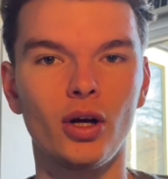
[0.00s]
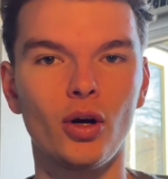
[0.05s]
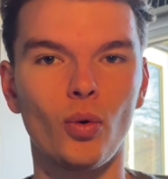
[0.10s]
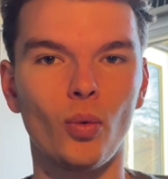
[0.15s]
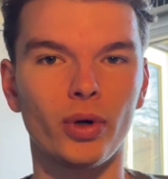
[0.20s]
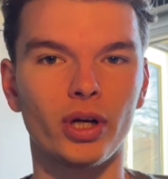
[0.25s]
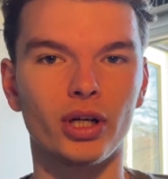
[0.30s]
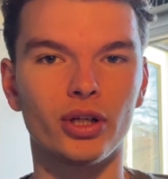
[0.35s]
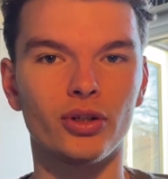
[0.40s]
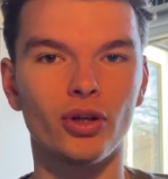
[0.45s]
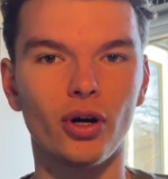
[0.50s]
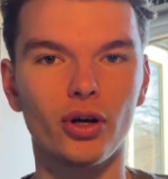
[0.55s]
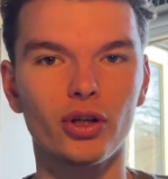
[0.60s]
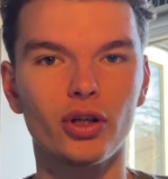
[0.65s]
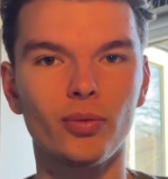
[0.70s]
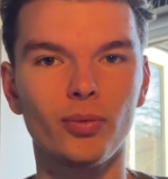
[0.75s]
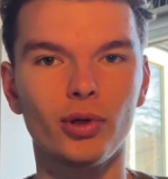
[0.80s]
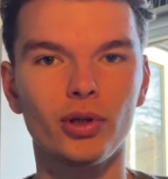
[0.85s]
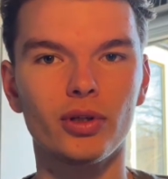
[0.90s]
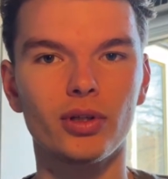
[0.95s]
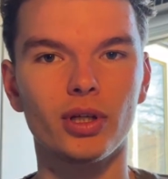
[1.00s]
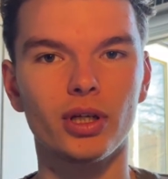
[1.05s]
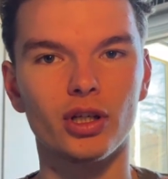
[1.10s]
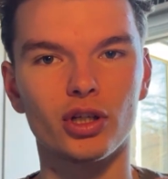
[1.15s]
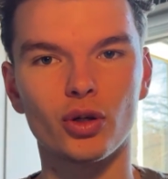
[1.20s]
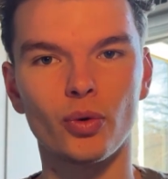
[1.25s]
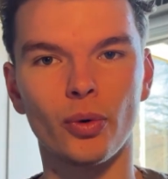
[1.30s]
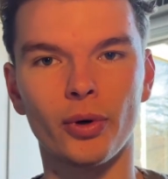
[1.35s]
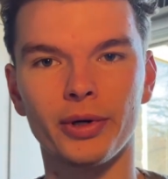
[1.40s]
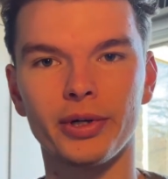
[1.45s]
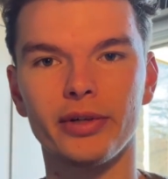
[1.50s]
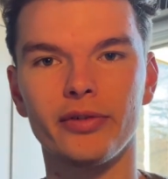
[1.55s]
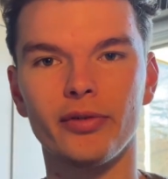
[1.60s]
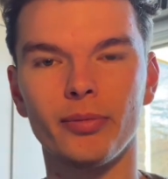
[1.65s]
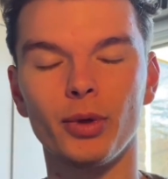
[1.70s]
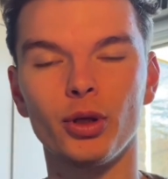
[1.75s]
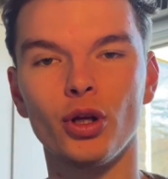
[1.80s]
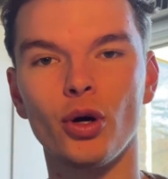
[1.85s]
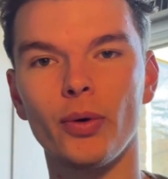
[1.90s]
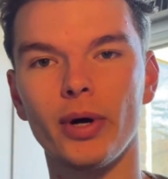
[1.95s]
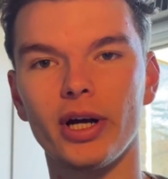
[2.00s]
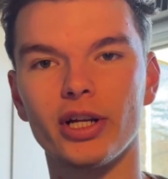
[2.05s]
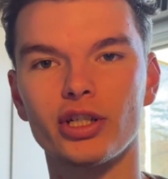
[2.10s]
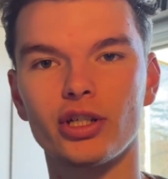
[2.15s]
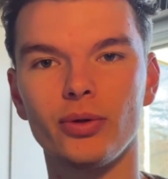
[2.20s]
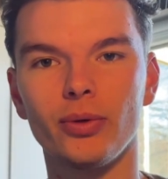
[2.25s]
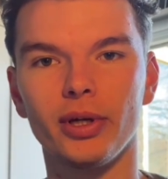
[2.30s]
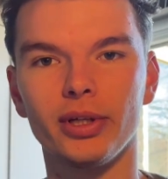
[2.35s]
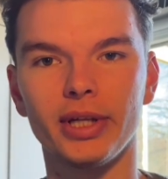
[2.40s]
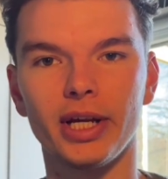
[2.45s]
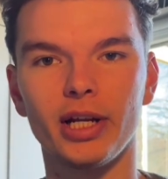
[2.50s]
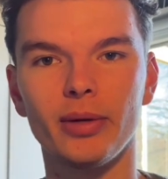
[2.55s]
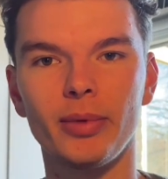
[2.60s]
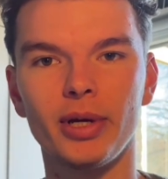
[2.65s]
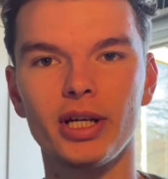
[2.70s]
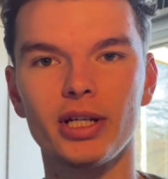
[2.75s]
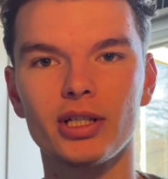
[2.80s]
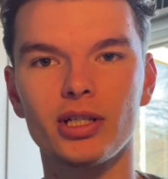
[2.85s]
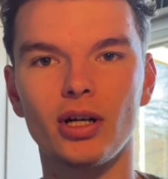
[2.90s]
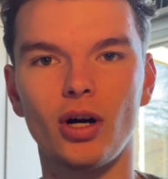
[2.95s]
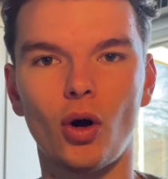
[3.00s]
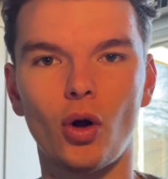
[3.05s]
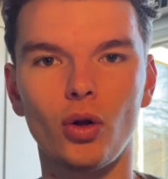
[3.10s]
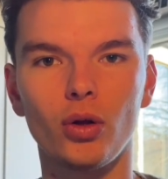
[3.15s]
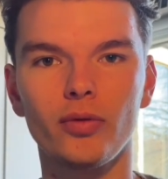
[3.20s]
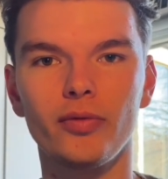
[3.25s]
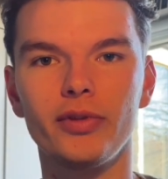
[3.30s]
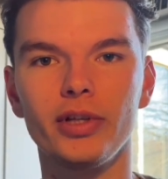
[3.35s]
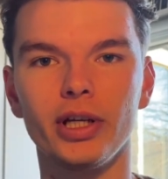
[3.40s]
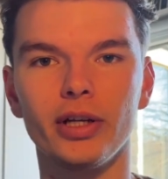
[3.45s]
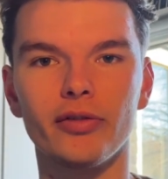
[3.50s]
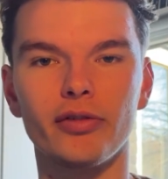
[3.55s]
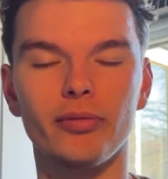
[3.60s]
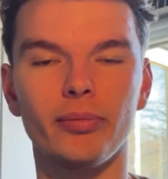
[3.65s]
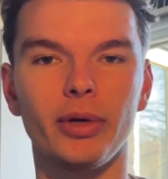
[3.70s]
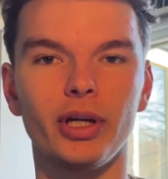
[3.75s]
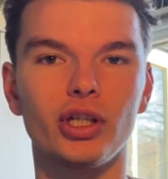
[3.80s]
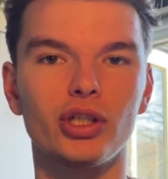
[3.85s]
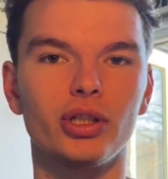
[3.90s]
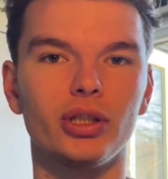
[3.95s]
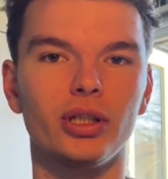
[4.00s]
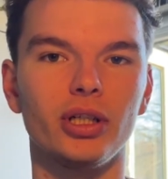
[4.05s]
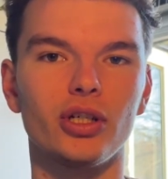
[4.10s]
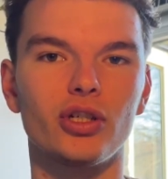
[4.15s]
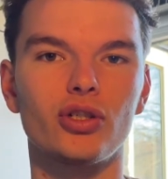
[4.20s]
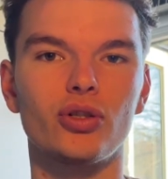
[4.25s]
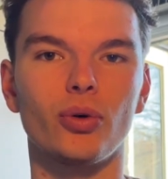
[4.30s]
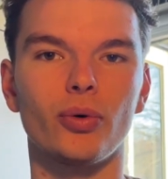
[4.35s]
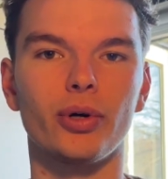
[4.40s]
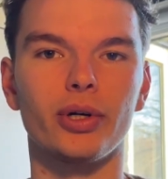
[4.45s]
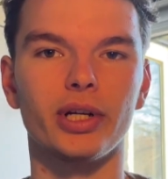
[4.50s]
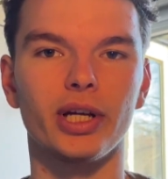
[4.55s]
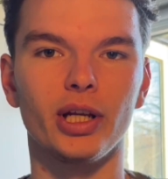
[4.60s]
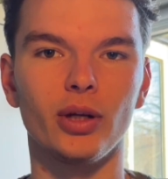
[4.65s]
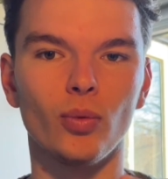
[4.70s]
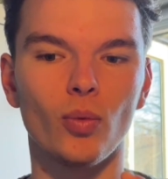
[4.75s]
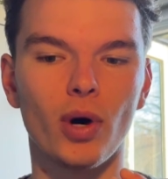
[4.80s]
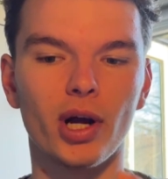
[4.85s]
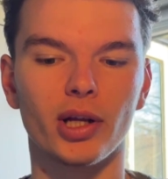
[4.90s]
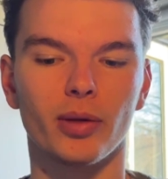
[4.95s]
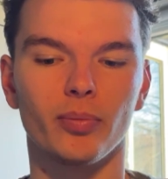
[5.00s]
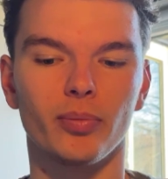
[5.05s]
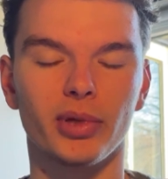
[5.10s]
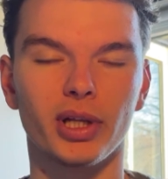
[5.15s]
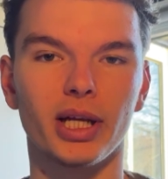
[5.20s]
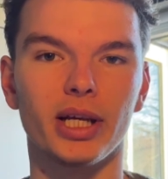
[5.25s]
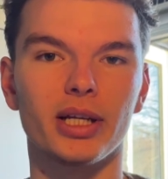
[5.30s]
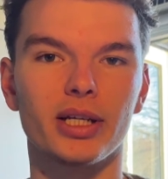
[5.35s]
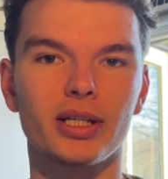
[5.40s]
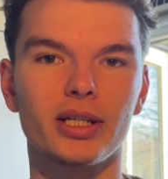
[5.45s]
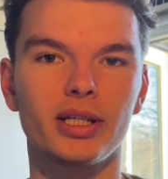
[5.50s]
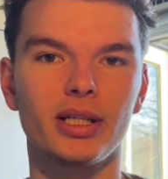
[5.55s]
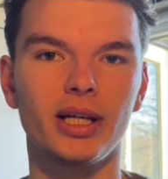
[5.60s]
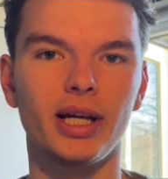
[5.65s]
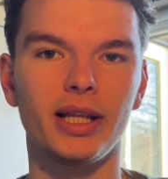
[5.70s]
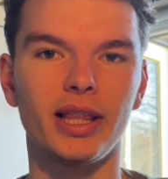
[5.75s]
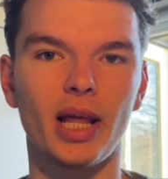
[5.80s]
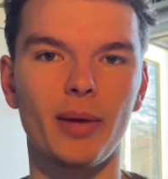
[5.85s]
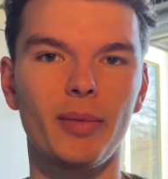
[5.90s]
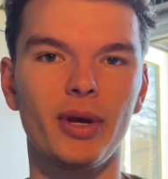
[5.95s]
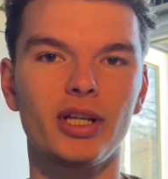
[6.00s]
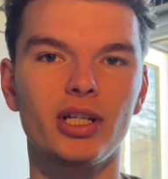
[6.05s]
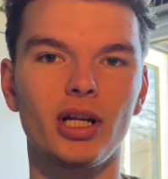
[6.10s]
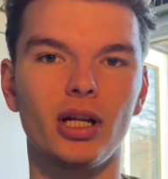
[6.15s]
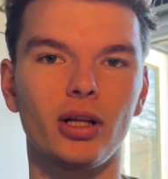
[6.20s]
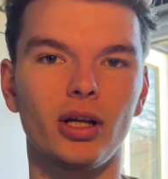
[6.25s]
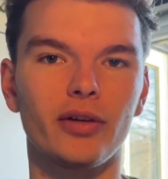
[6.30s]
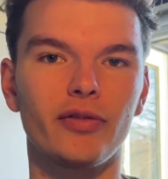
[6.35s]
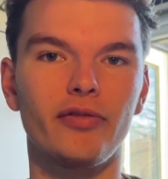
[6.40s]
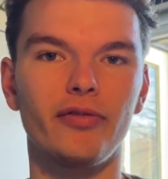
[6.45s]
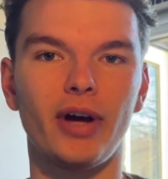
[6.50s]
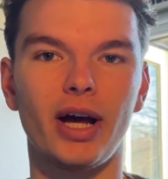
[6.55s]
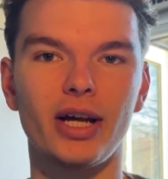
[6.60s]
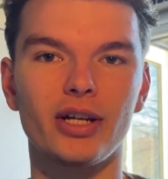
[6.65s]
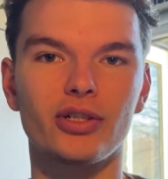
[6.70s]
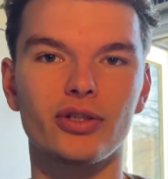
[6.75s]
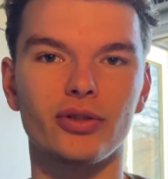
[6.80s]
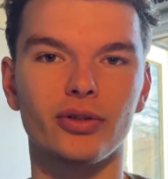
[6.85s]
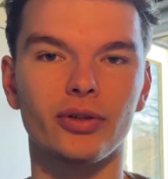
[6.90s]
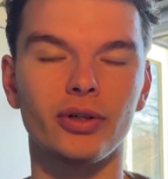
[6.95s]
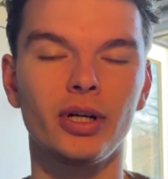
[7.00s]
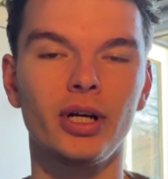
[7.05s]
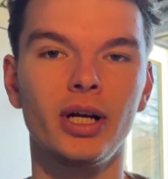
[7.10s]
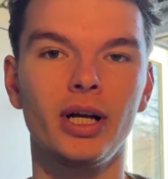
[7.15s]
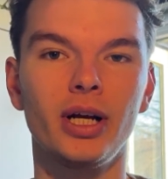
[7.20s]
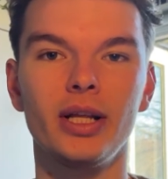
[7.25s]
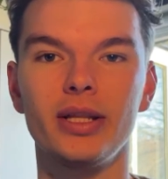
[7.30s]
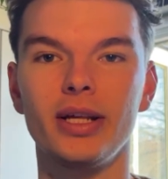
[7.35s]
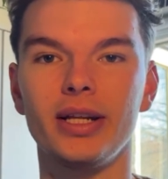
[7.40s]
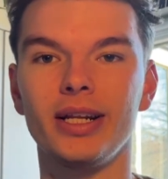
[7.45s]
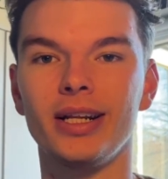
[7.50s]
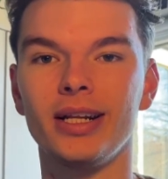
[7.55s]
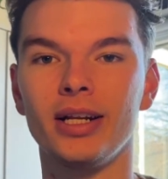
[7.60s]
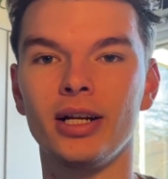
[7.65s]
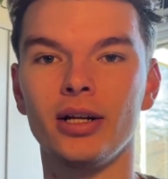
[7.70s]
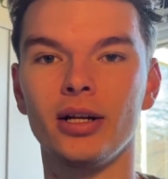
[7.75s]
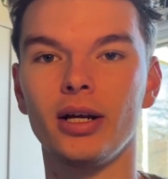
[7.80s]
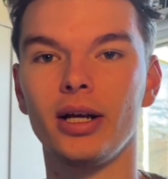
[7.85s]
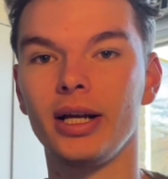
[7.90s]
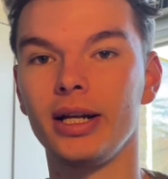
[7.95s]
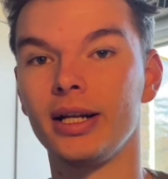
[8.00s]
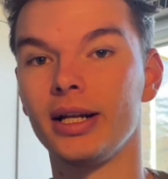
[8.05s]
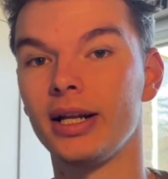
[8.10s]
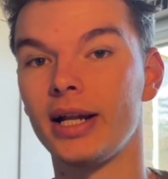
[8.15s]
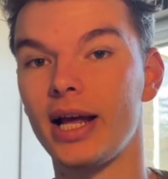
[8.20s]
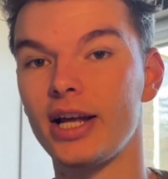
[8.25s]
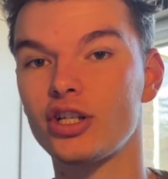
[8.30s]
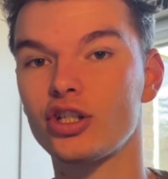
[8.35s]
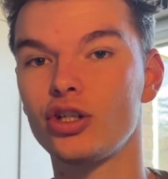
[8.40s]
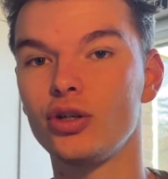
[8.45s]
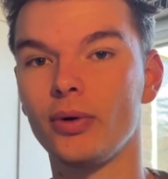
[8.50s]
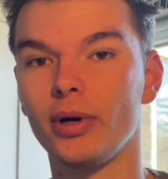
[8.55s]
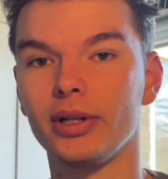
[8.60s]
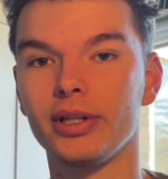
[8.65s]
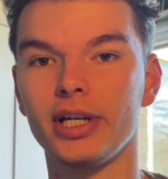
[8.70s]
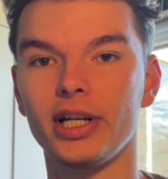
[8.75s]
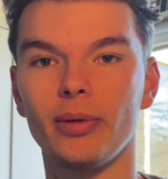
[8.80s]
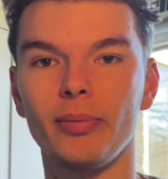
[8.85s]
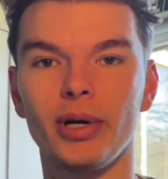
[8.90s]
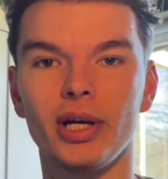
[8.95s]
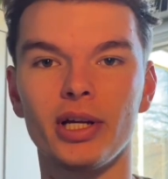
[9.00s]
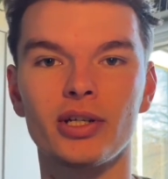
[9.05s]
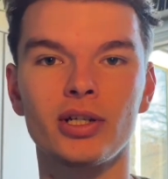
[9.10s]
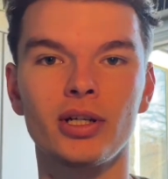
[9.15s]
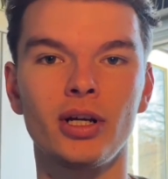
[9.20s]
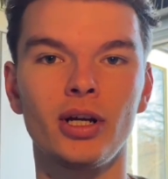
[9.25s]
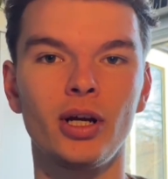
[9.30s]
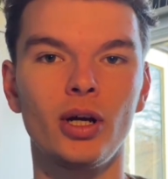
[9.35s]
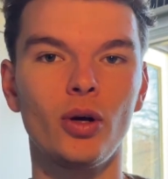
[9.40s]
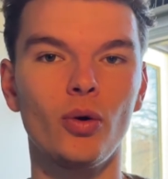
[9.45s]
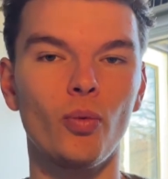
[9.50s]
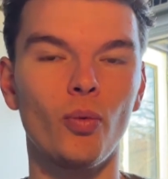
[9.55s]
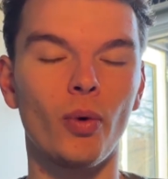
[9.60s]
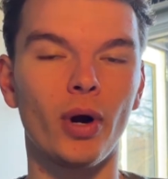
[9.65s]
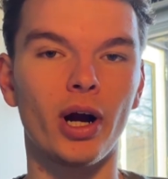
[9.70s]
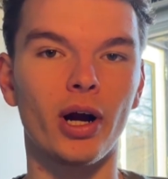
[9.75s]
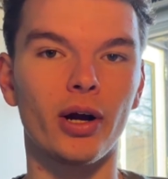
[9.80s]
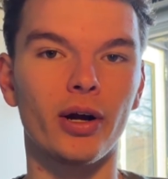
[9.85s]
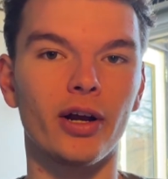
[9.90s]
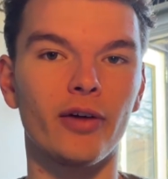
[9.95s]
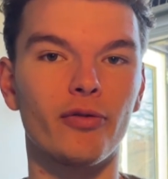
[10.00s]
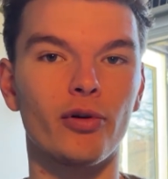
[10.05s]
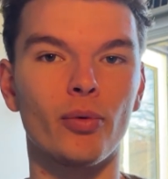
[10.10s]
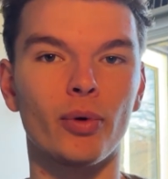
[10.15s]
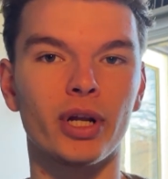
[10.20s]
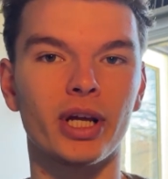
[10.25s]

When a document is queried from a NoSQL database, all of the information is stored in one place. And that makes it a lot faster than in an SQL database, where if we want to